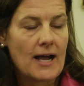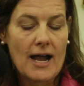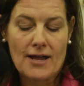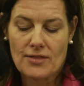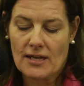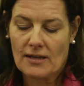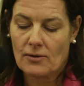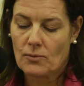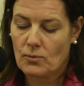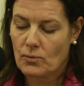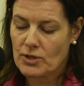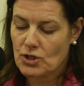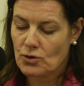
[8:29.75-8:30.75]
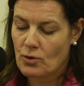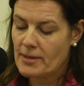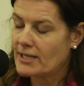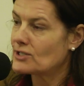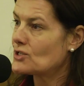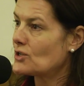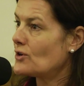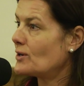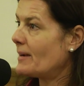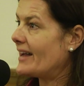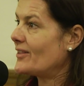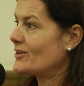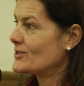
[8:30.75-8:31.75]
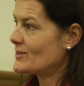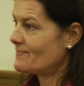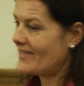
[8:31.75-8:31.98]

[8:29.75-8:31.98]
I think we should all be concerned about those.